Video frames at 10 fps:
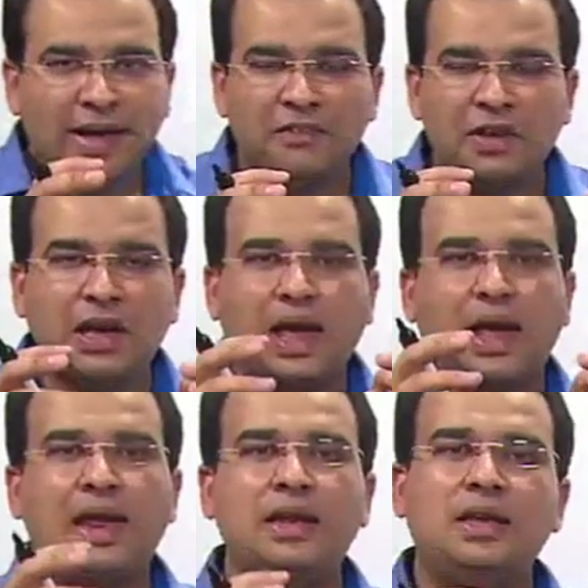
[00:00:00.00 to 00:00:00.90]
having
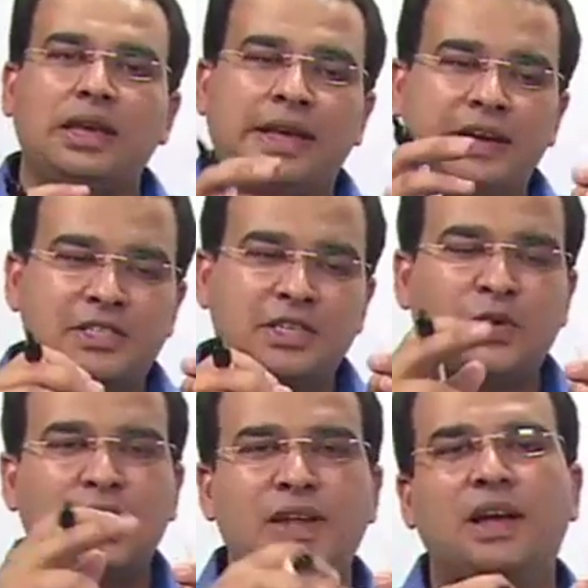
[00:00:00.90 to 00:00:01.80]
any
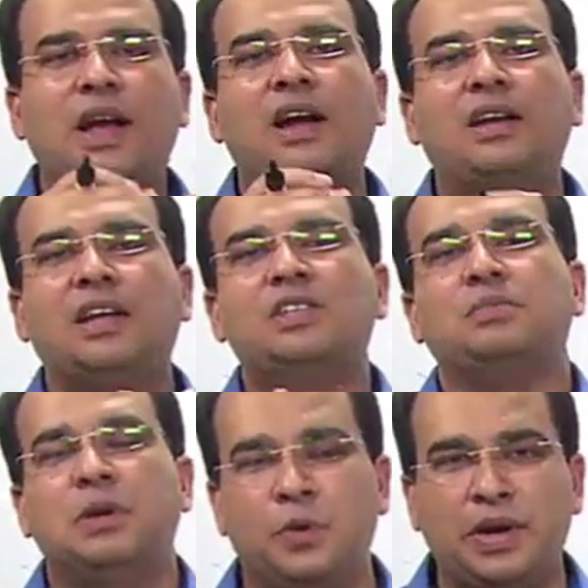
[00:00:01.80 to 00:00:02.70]
intervening cartilage
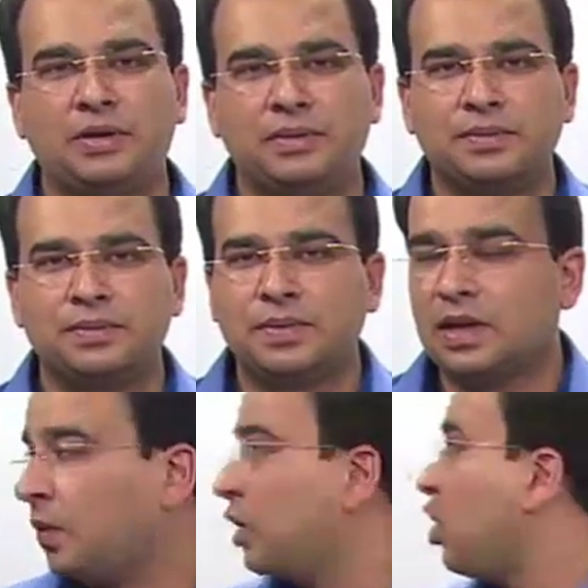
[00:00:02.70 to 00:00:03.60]
in between.
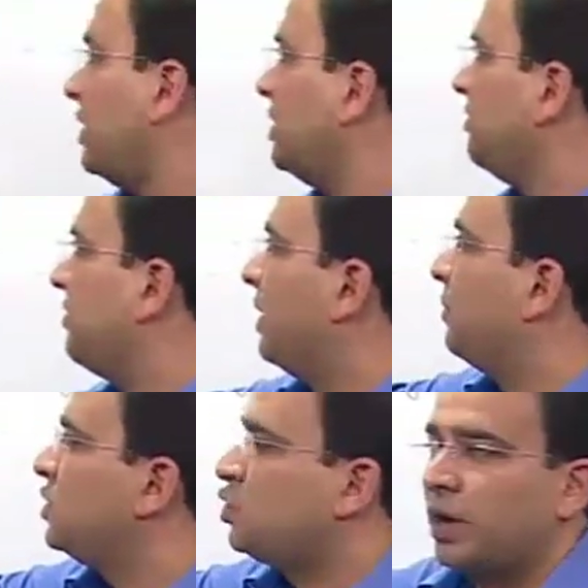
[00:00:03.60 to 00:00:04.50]
We're calling them
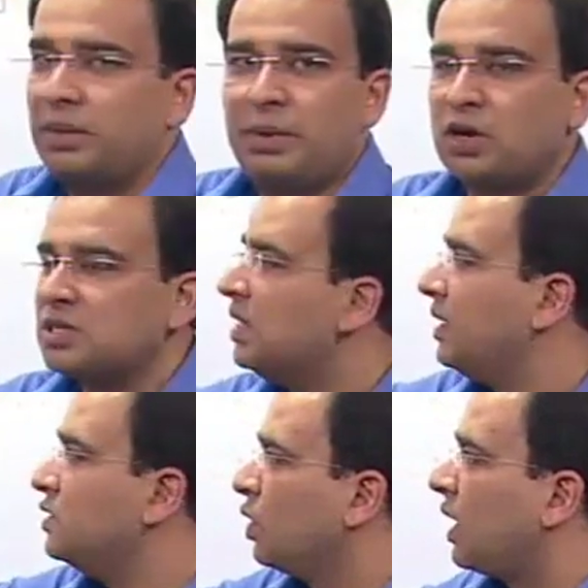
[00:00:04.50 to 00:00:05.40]
fibrous joint because there is no